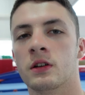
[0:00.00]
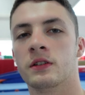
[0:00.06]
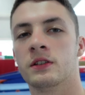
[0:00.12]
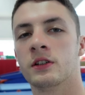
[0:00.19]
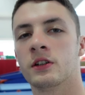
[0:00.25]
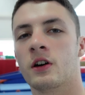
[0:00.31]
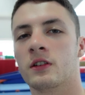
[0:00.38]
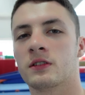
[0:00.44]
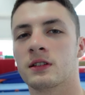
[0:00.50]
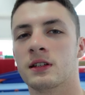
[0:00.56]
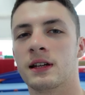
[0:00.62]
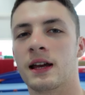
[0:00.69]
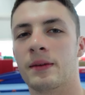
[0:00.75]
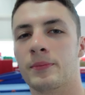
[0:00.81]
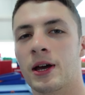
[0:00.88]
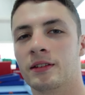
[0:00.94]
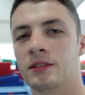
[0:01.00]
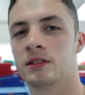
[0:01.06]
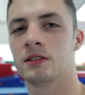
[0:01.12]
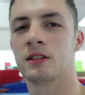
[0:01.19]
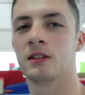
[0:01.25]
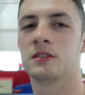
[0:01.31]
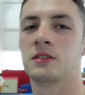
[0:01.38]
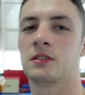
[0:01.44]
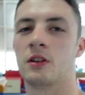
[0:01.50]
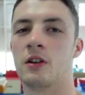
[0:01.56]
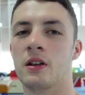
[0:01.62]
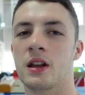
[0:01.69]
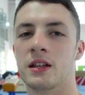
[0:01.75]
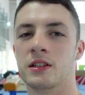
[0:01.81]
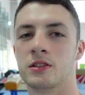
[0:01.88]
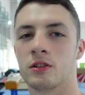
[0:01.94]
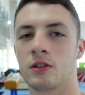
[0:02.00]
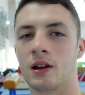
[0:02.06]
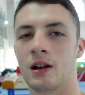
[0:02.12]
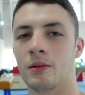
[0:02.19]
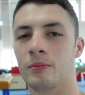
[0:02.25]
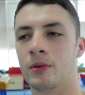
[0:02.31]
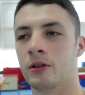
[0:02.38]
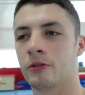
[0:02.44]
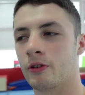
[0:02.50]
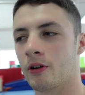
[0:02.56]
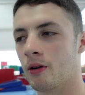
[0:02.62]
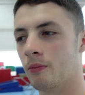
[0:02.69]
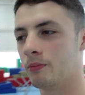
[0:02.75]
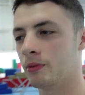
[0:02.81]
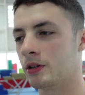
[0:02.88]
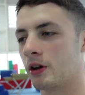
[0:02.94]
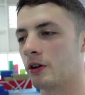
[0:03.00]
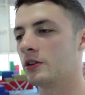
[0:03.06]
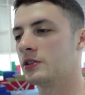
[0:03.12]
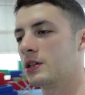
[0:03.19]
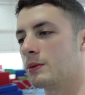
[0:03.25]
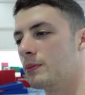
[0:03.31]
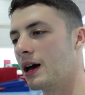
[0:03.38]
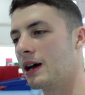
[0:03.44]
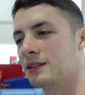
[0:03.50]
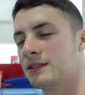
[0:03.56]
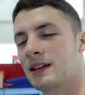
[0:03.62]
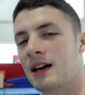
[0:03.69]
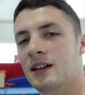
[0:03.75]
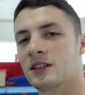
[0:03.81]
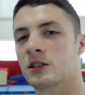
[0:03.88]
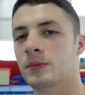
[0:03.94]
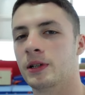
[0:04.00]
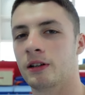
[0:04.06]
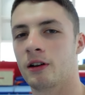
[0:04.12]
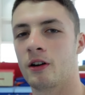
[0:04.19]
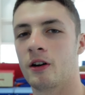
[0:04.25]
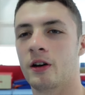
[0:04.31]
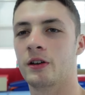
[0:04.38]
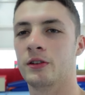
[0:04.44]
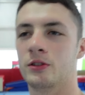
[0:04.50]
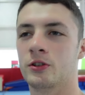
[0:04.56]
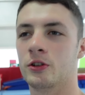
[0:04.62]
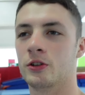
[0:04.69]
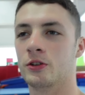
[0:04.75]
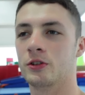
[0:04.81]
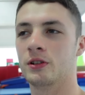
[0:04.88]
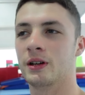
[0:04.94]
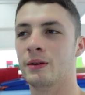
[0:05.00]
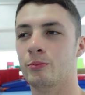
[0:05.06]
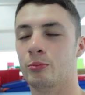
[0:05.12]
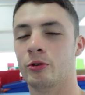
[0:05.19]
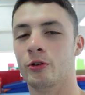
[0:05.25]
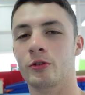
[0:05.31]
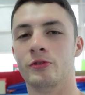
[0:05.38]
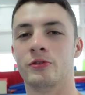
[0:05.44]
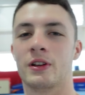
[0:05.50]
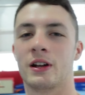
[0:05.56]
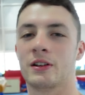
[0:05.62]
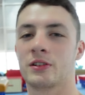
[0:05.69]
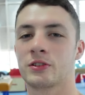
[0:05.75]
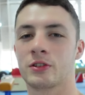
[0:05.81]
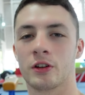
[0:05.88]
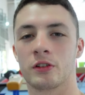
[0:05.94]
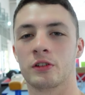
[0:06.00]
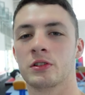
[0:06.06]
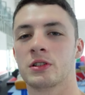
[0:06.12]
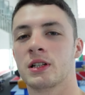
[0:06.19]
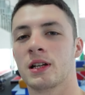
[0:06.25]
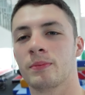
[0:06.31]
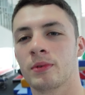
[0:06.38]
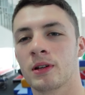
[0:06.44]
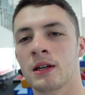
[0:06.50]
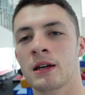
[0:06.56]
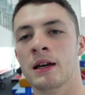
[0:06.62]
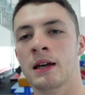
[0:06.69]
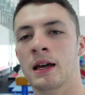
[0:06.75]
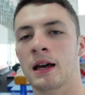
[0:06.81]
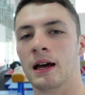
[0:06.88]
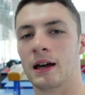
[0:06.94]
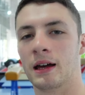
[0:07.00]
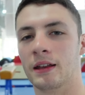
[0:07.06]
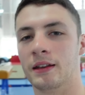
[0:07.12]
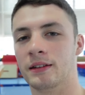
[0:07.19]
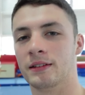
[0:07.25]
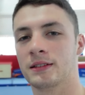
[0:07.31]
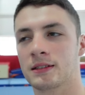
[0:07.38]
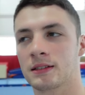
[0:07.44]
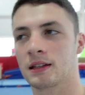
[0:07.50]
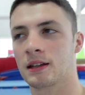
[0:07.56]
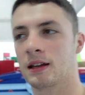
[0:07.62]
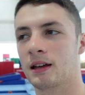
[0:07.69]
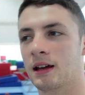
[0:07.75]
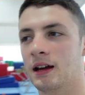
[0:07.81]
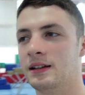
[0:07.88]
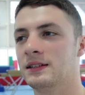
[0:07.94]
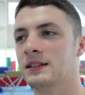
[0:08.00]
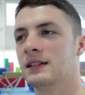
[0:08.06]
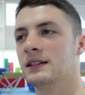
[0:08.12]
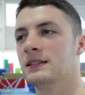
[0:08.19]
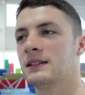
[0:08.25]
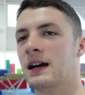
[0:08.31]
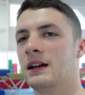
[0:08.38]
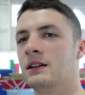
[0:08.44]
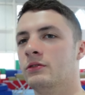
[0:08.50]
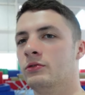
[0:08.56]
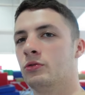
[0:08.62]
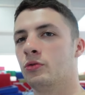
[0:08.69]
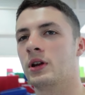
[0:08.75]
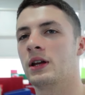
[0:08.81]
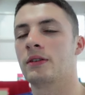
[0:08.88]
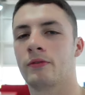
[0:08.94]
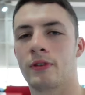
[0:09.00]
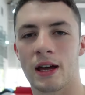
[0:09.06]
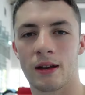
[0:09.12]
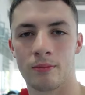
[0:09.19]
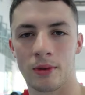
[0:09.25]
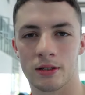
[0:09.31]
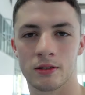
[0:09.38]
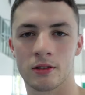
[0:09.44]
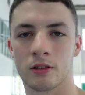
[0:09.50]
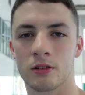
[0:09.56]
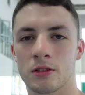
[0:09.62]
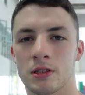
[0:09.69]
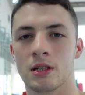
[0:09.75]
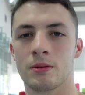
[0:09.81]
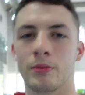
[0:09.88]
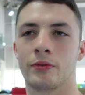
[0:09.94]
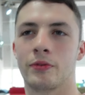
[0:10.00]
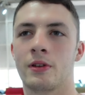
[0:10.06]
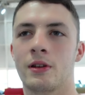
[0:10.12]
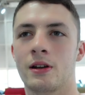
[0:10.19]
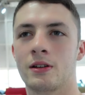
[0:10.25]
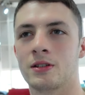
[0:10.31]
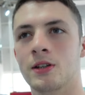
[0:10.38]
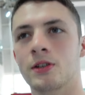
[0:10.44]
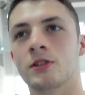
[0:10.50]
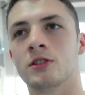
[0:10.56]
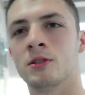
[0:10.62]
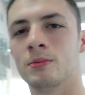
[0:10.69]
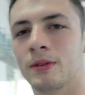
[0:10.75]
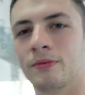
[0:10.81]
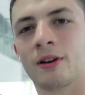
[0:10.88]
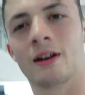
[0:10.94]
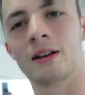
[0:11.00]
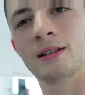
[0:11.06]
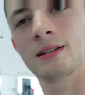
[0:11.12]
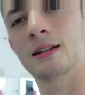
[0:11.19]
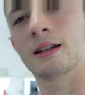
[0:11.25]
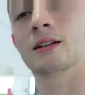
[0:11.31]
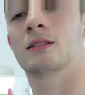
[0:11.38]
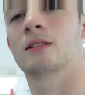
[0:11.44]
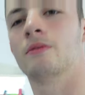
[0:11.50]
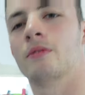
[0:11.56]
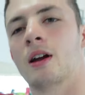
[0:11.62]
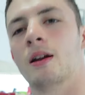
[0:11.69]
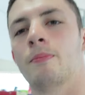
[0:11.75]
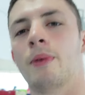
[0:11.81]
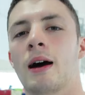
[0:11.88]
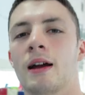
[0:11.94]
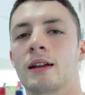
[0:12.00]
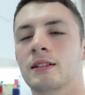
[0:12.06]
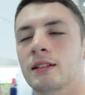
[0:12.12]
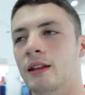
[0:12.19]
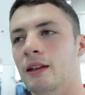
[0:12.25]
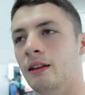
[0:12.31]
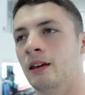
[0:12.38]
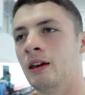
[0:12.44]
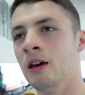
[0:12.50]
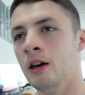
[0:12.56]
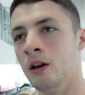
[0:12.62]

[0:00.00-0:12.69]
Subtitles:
So I do constantly get messages on Instagram from younger gymnasts asking me how to improve their circle shape, and I did kind of reinvent my circle shape over the years. It used to be very dished and very piked, and